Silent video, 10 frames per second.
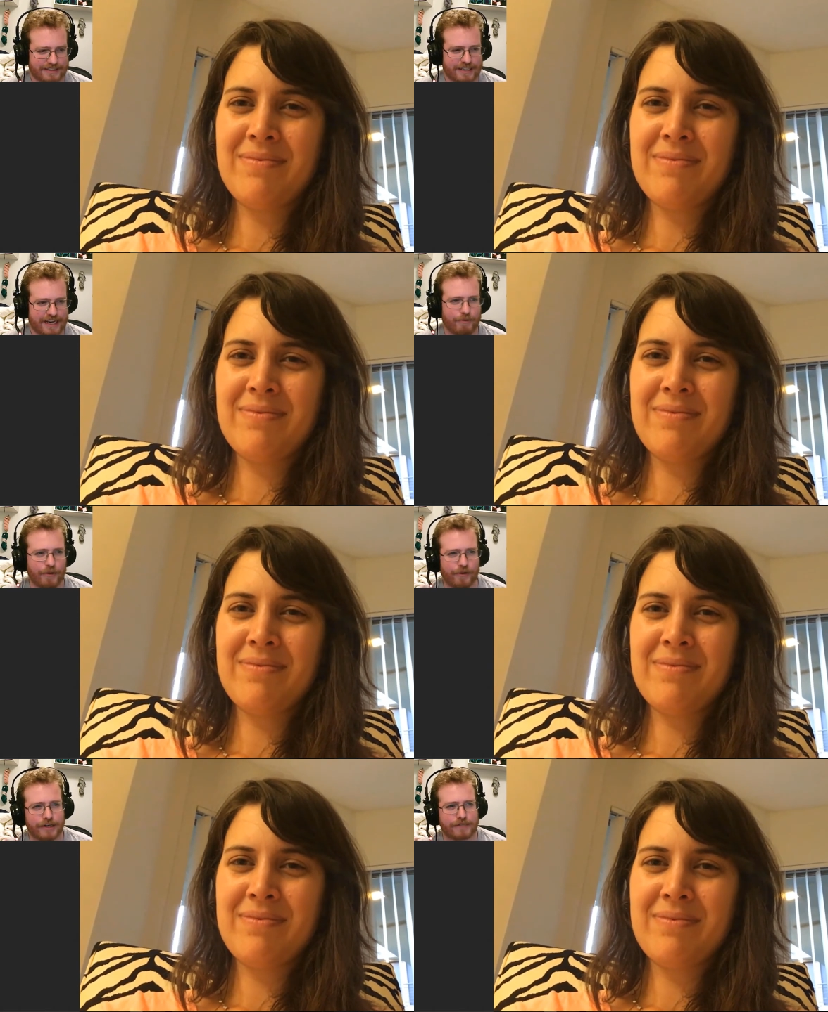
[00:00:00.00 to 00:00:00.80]
Speaker 1: whether
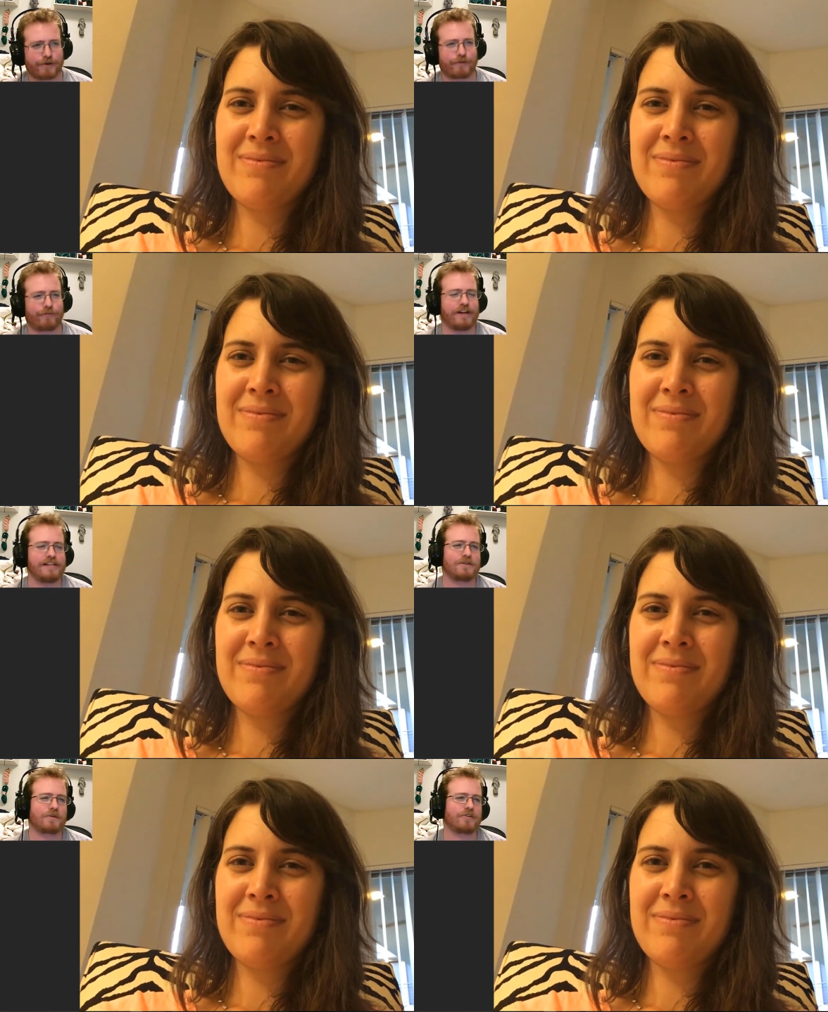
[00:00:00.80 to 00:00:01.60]
it's for friends
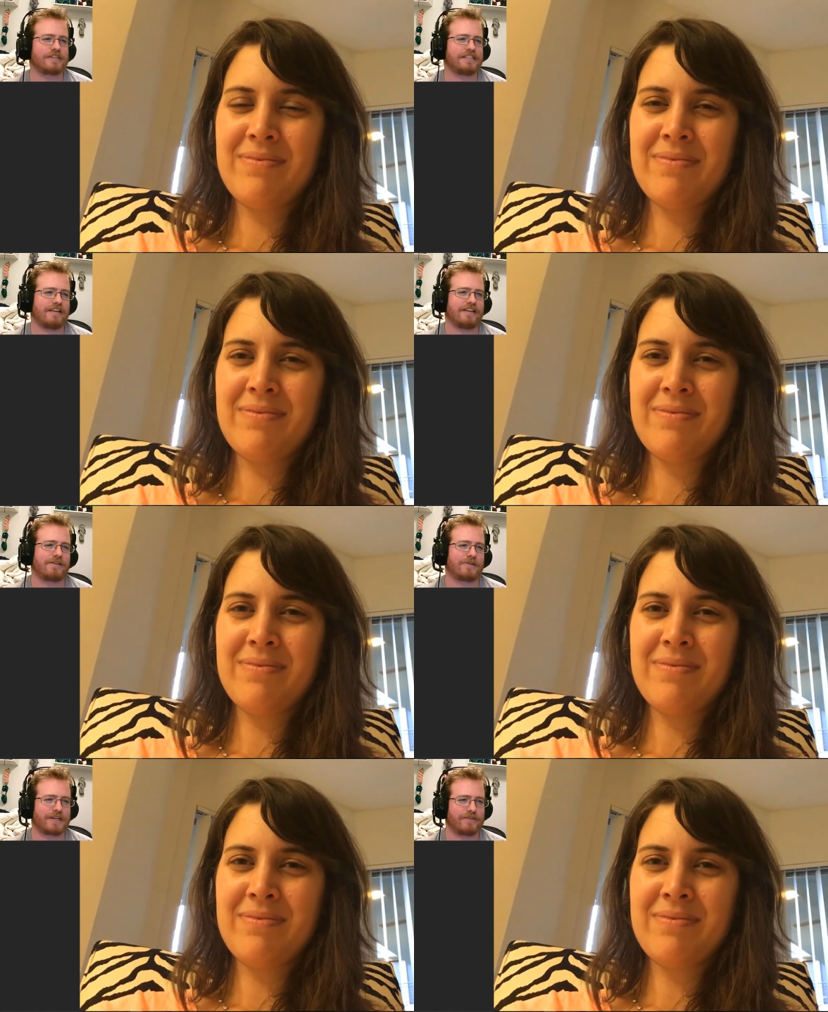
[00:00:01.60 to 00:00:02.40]
or for selling or
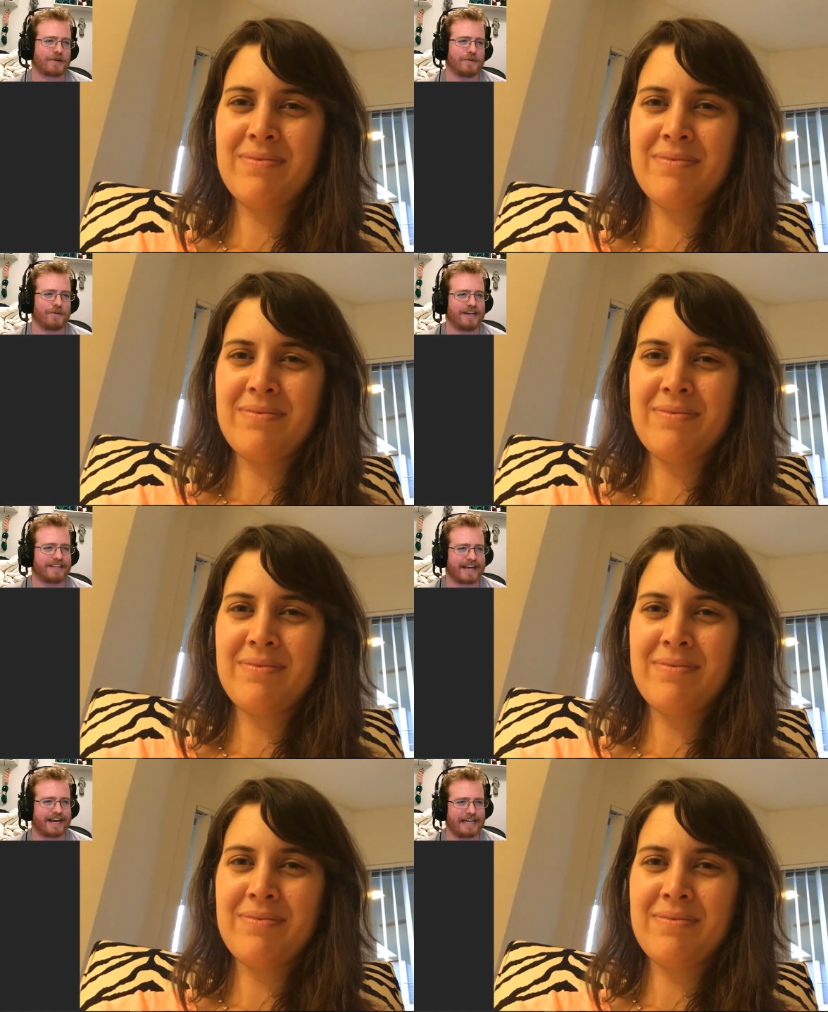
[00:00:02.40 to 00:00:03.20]
giving away, like
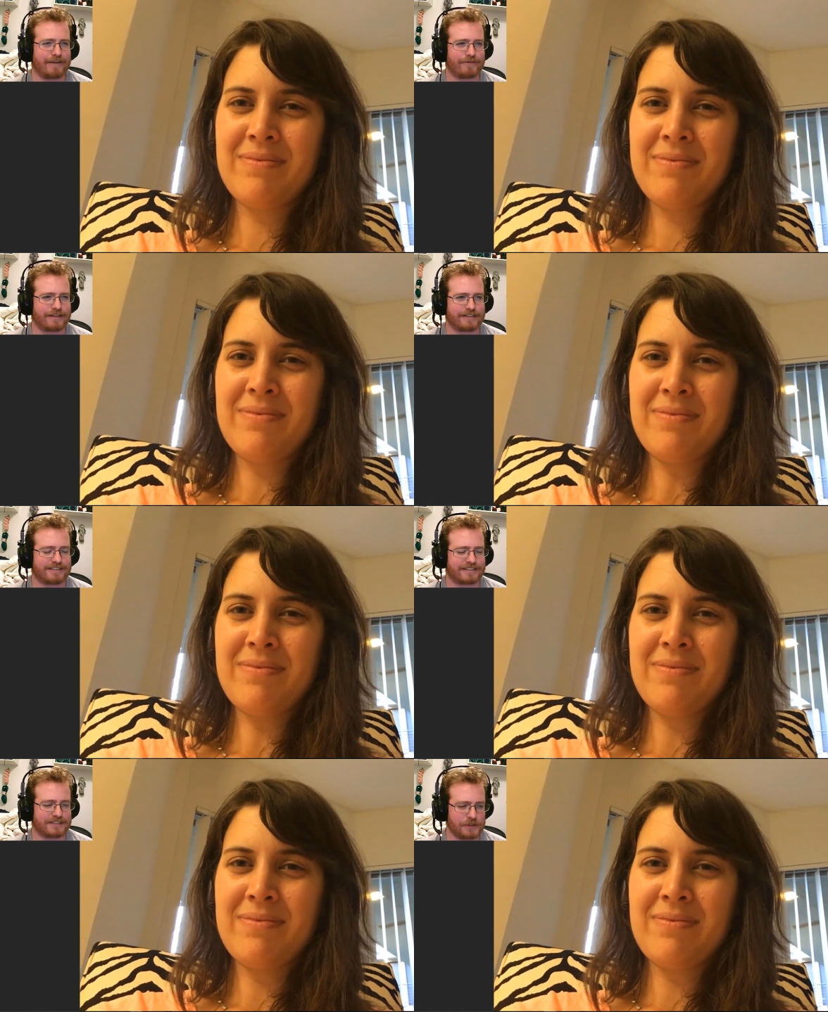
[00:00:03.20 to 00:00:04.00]
I never
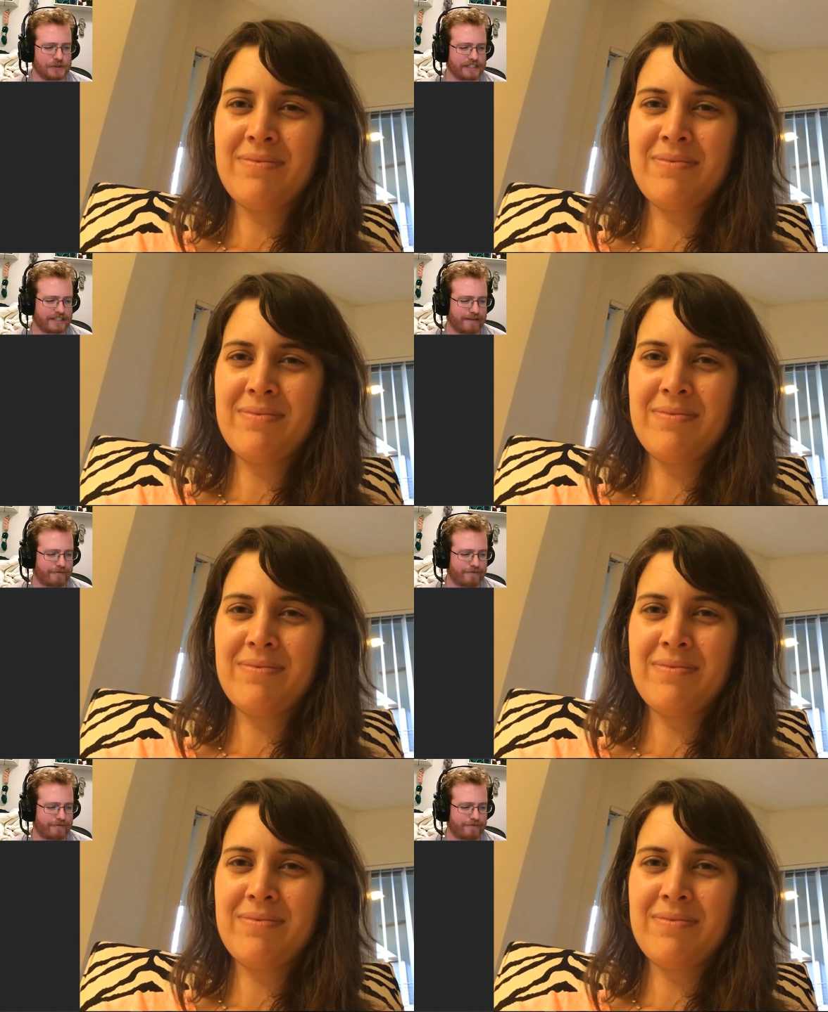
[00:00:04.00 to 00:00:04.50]
usually knit for